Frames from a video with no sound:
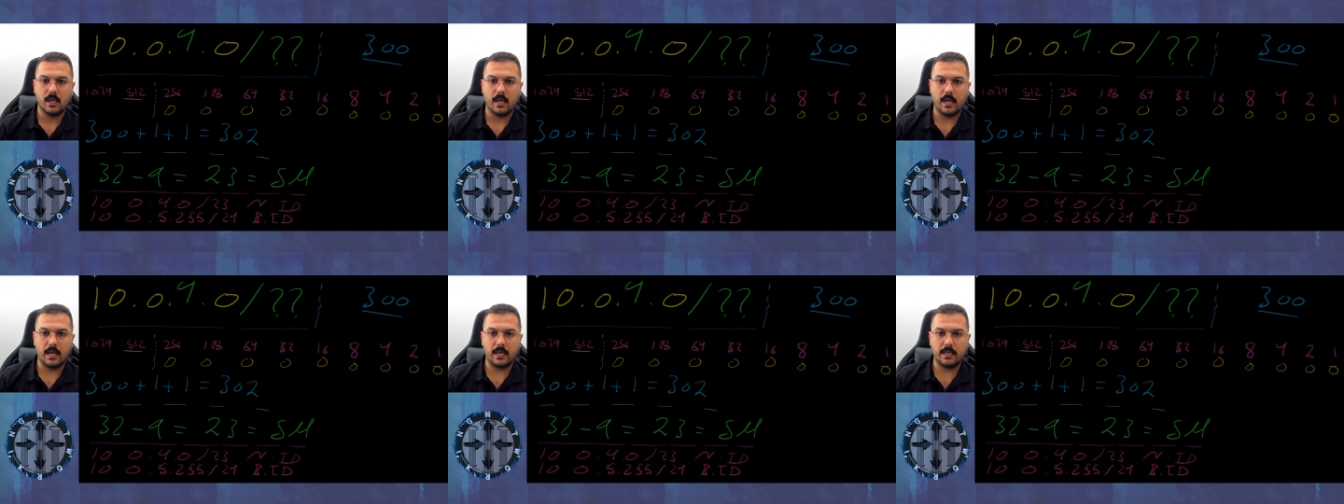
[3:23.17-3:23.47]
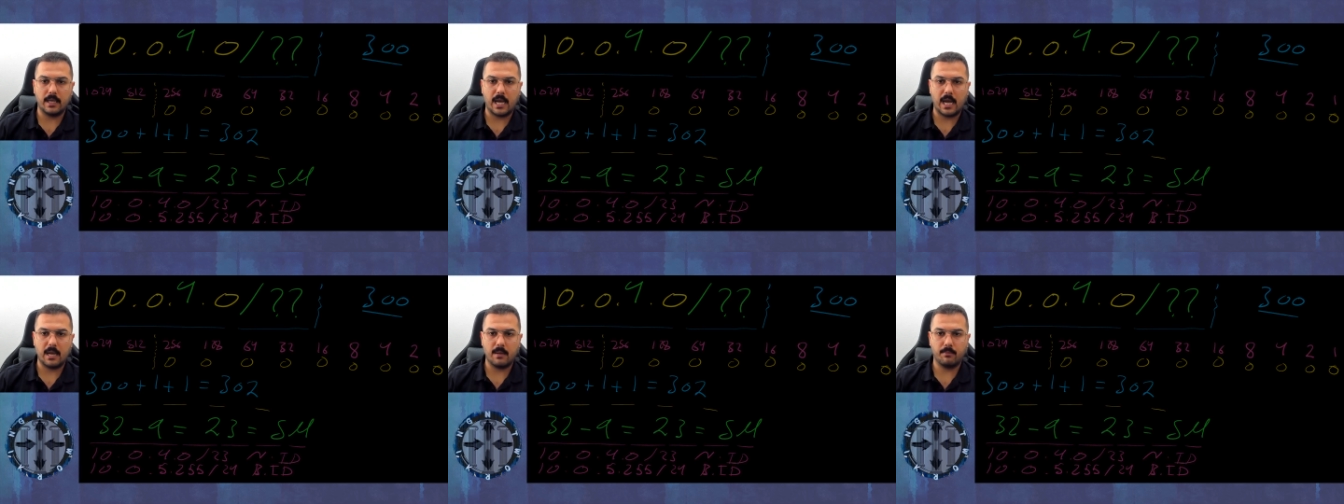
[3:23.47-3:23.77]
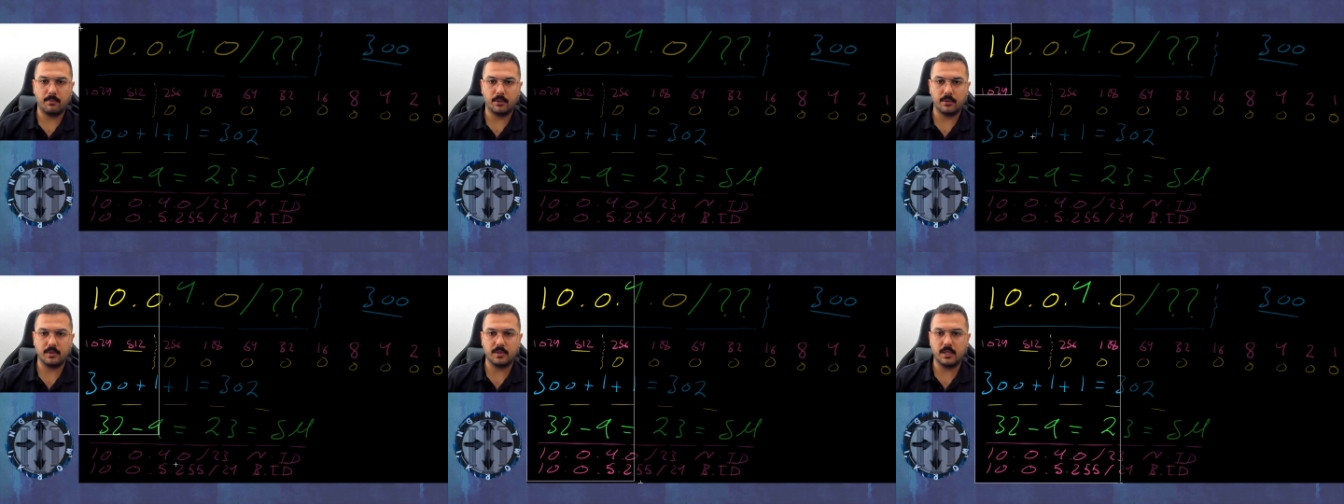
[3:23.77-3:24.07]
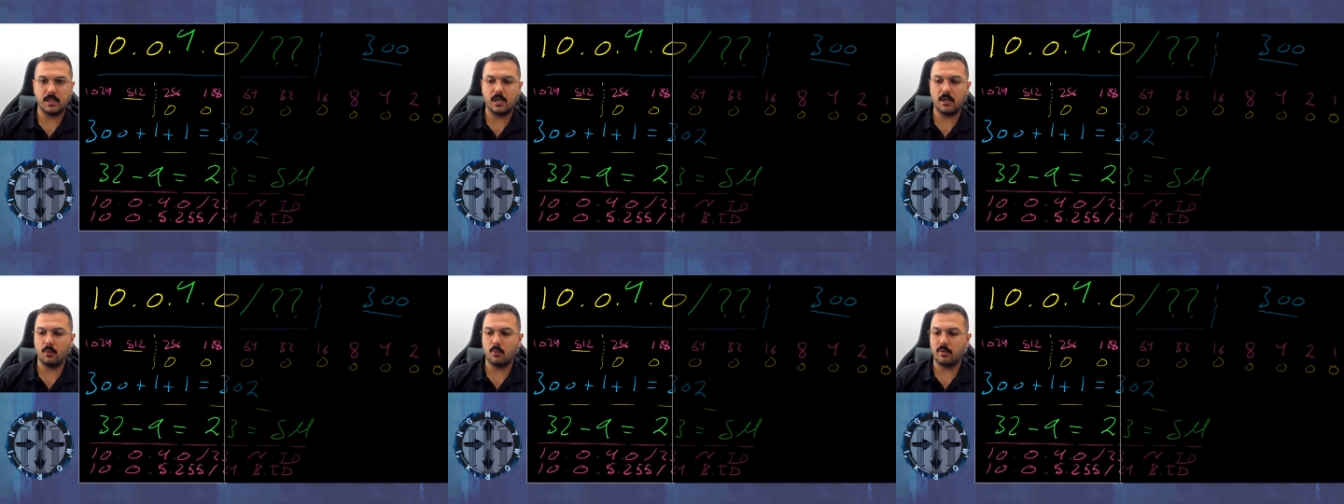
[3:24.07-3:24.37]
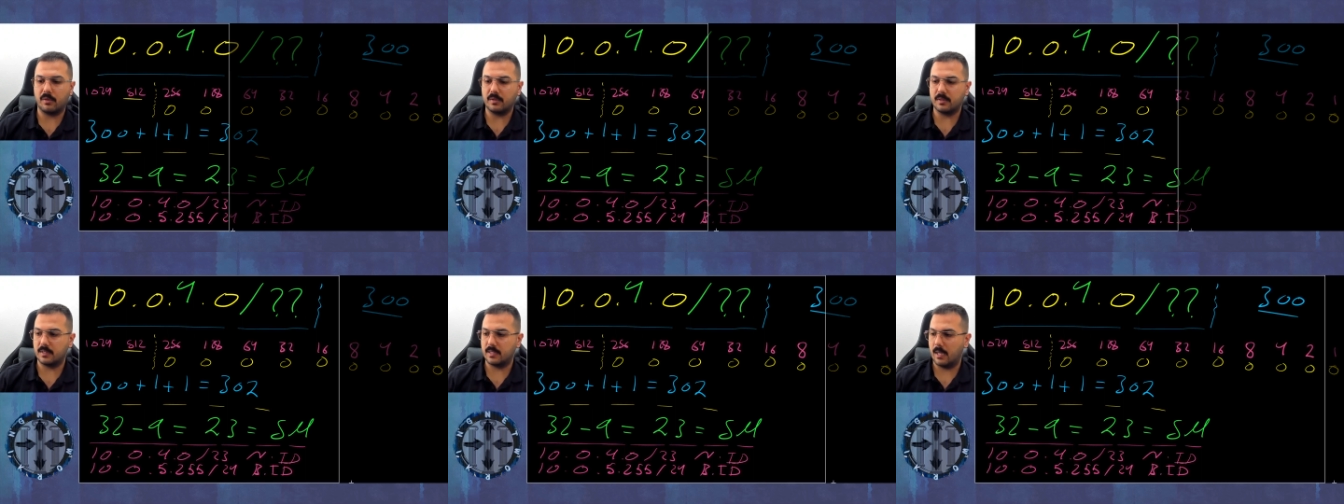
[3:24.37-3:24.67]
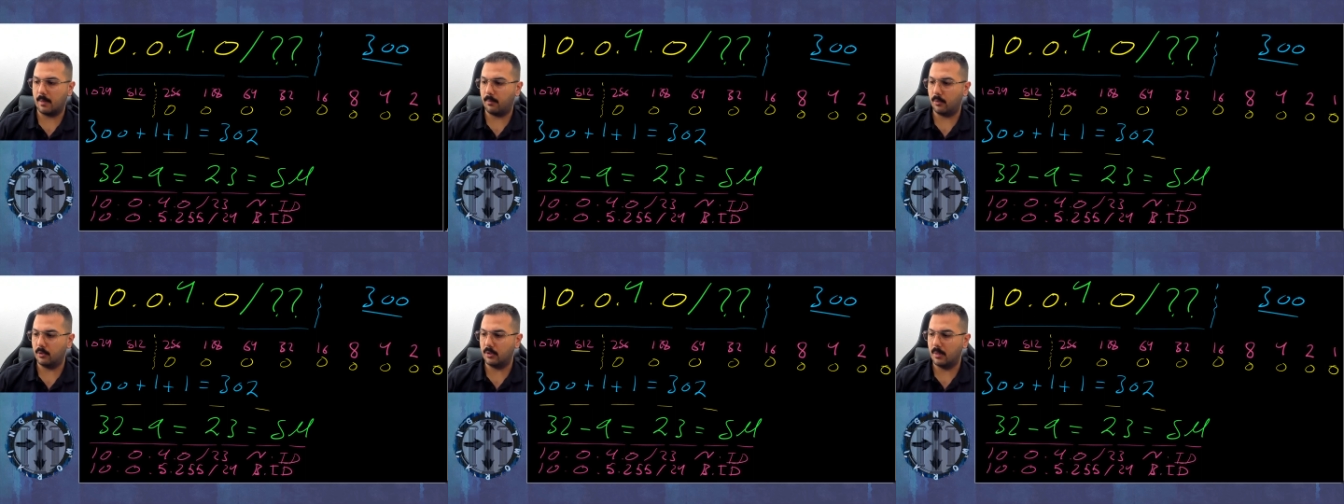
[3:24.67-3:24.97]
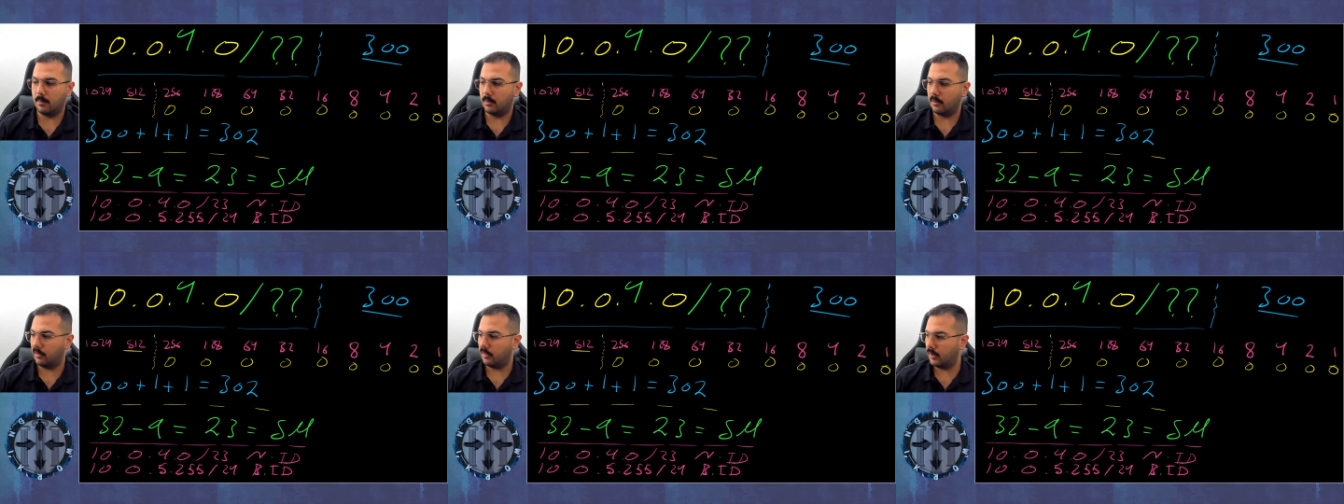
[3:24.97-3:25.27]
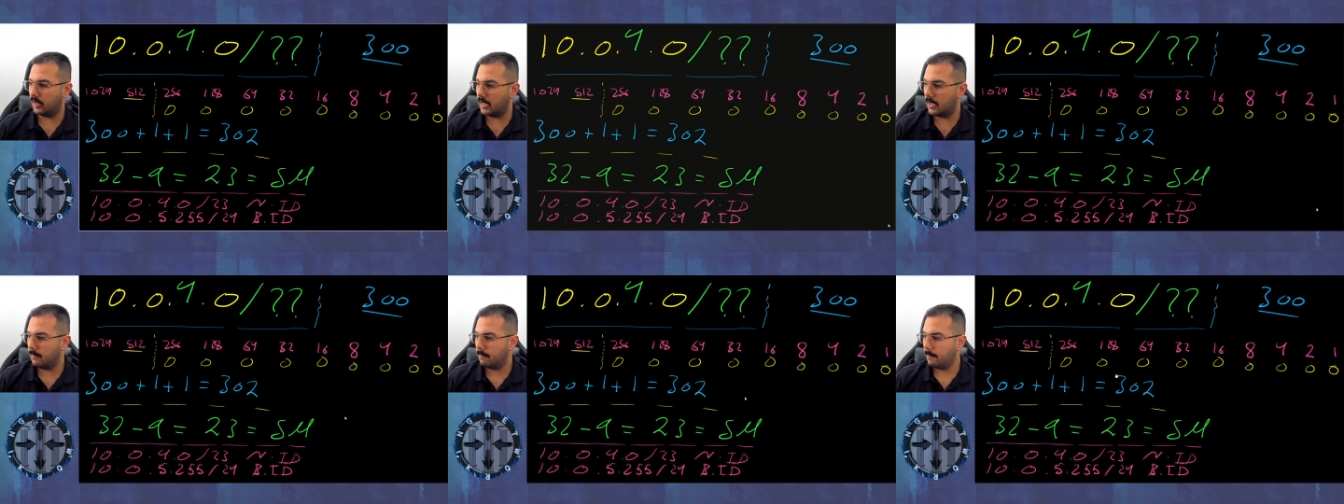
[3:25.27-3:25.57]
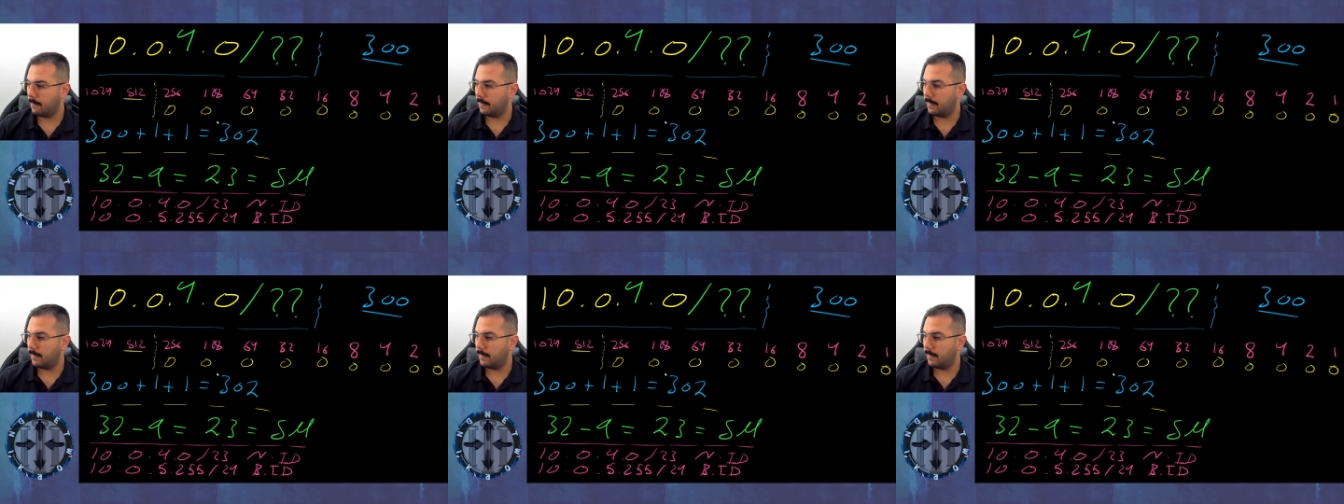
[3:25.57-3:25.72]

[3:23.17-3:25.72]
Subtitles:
and I am proceeding with example number 3